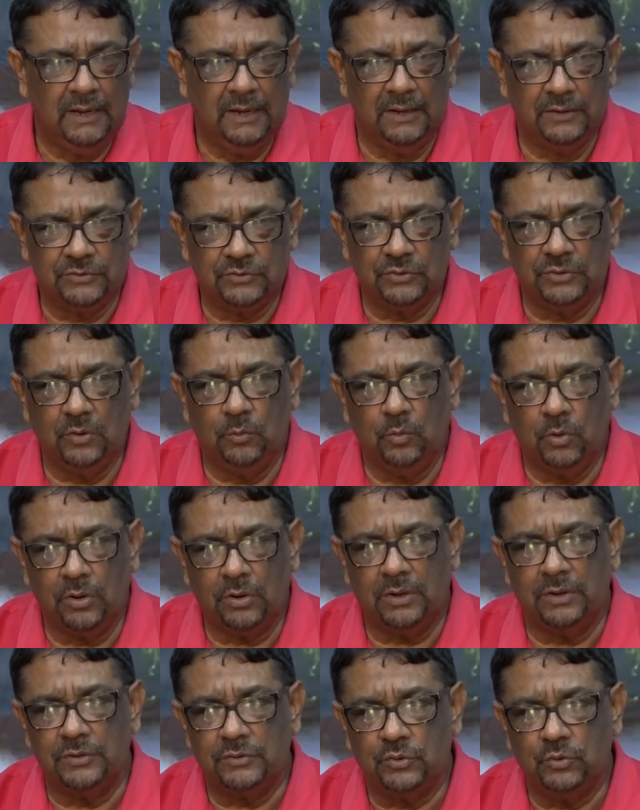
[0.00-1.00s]
And so the
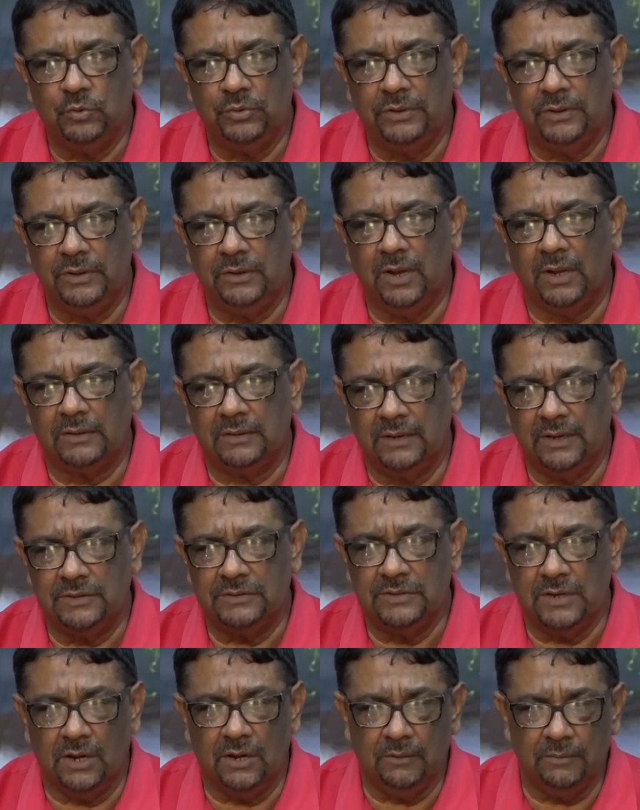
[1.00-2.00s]
workers who did not get
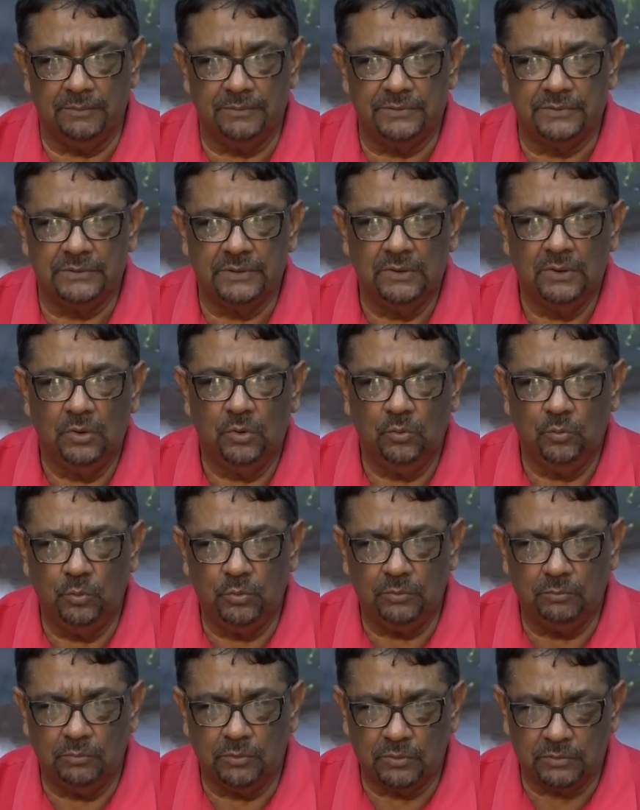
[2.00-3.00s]
jobs, who
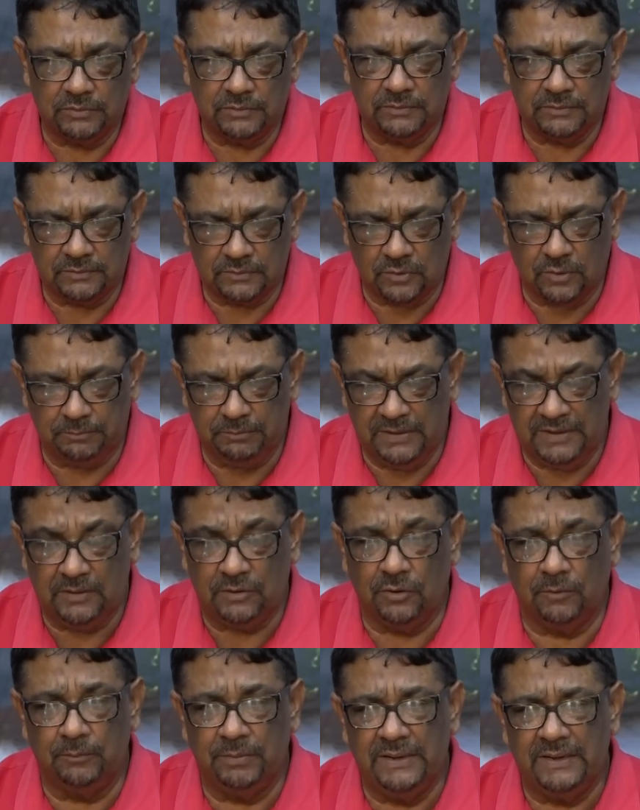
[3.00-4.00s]
were
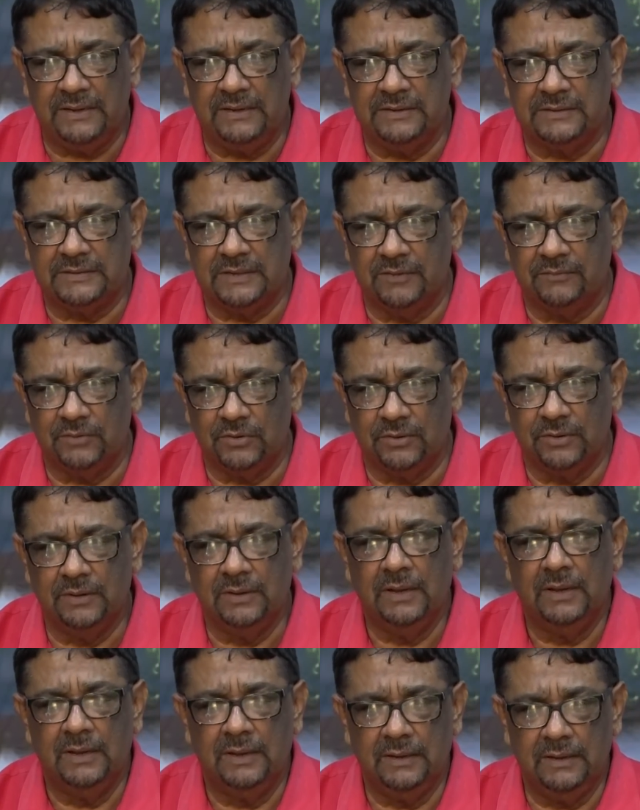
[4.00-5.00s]
completely severed,
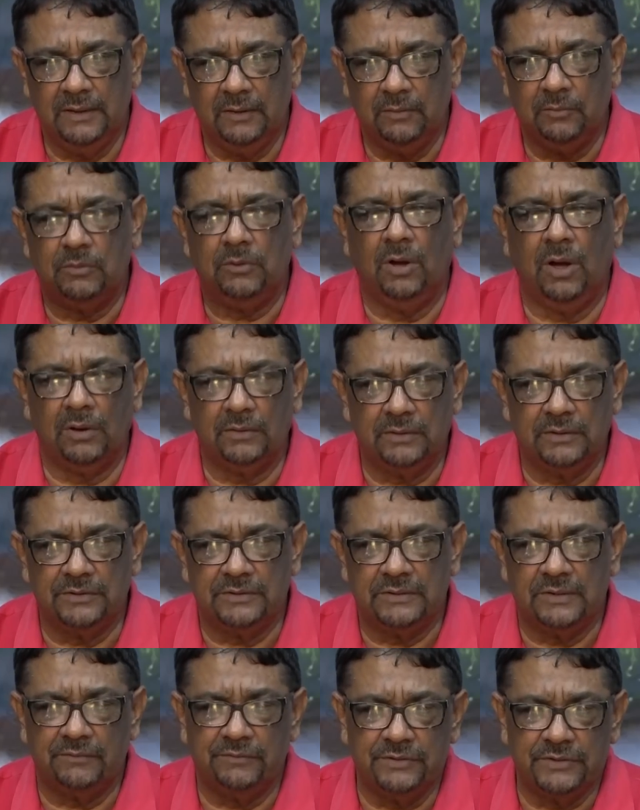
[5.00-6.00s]
they got their
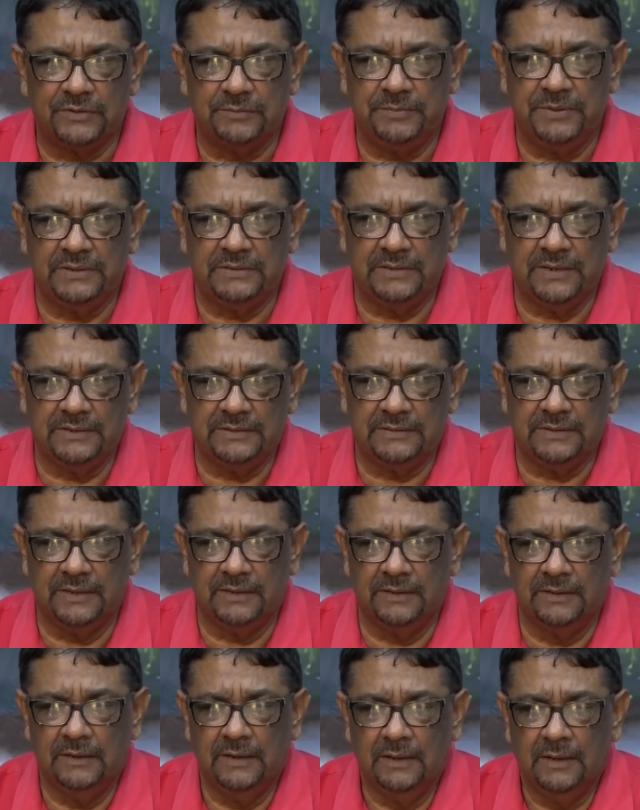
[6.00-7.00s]
severance pay, as I said,
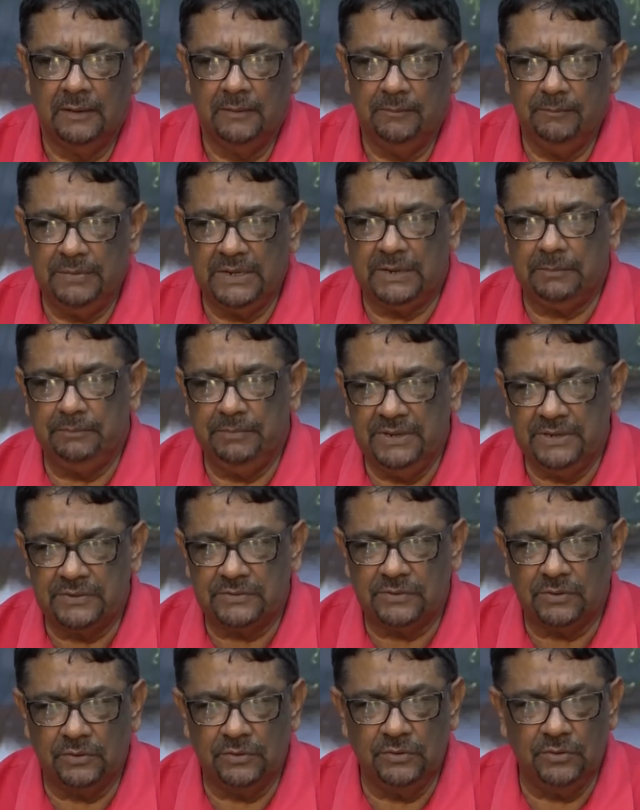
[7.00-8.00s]

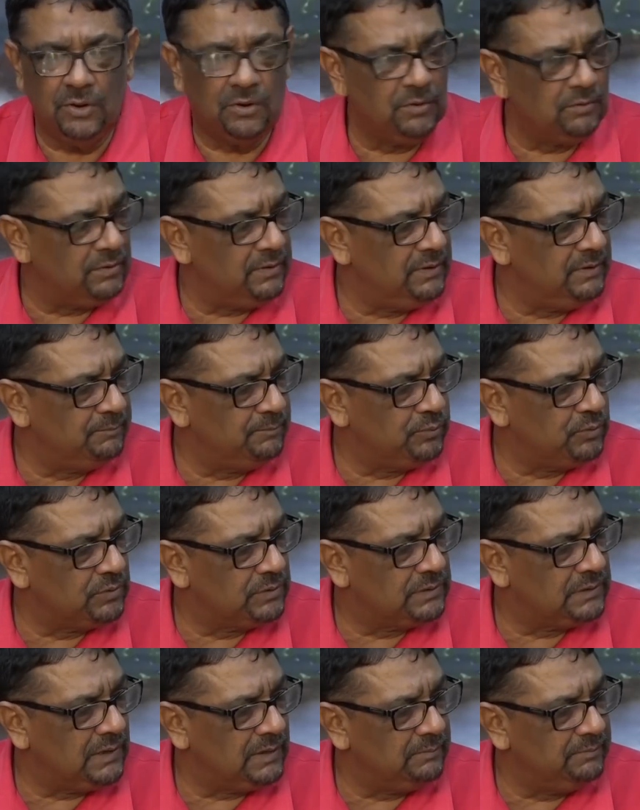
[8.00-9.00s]
based on your
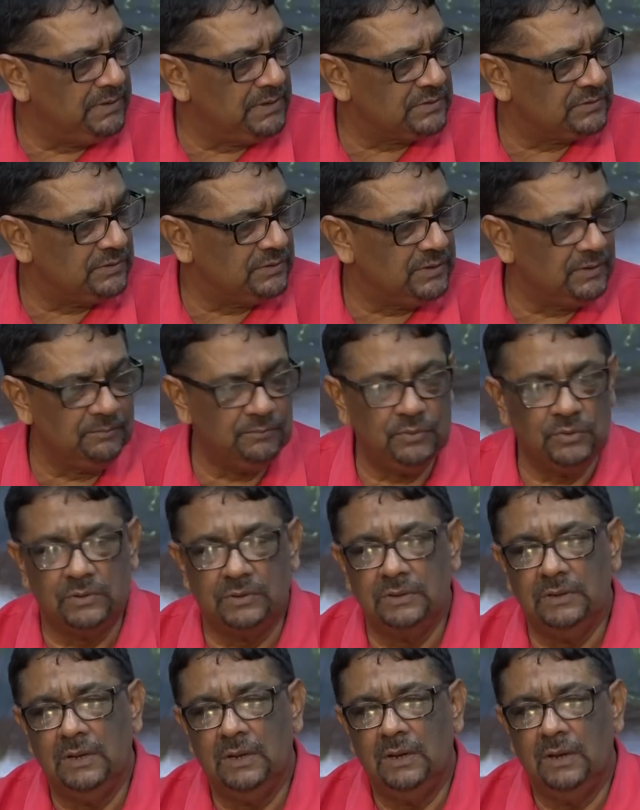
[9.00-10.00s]
input and based on input
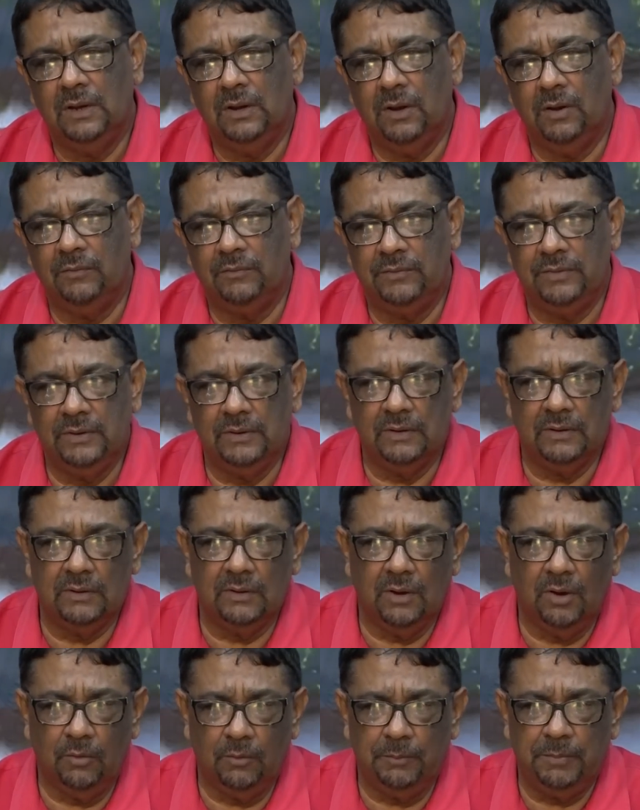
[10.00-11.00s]
of the
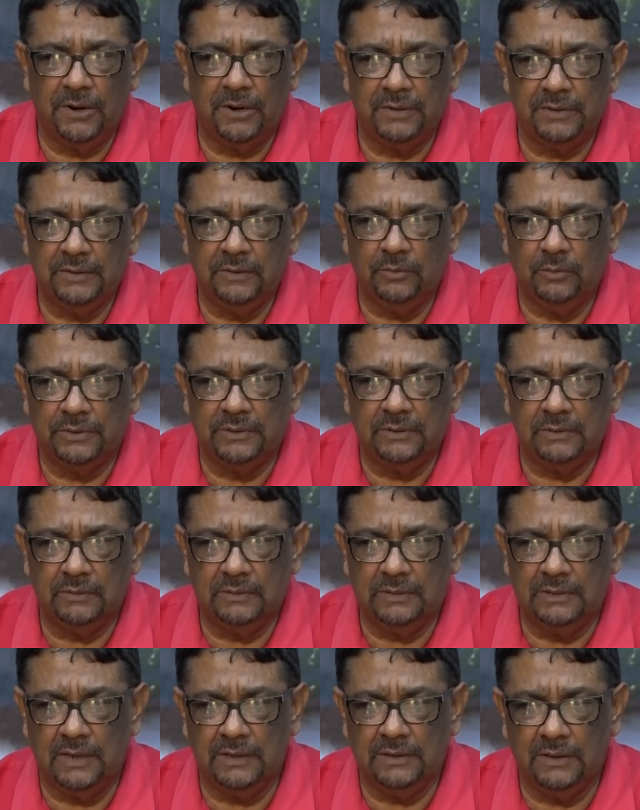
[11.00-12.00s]
our party who were
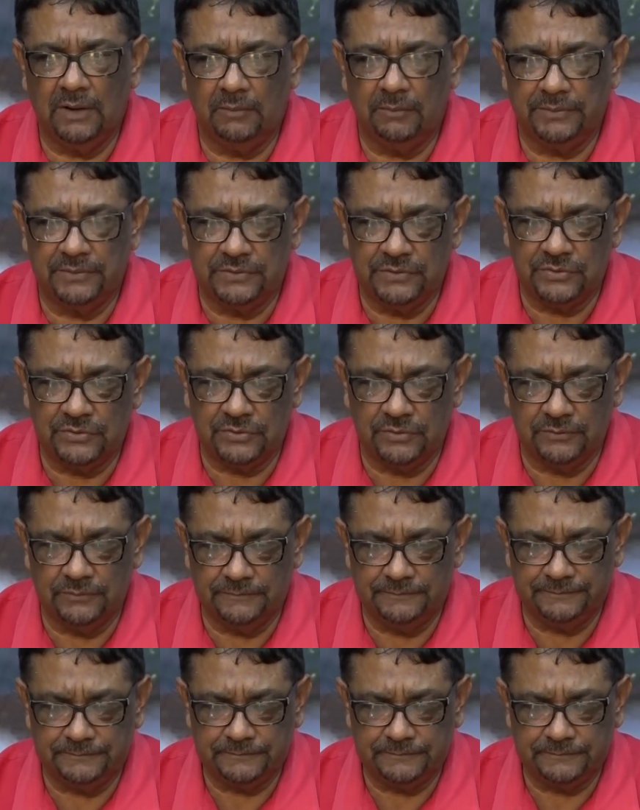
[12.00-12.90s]
then in opposition.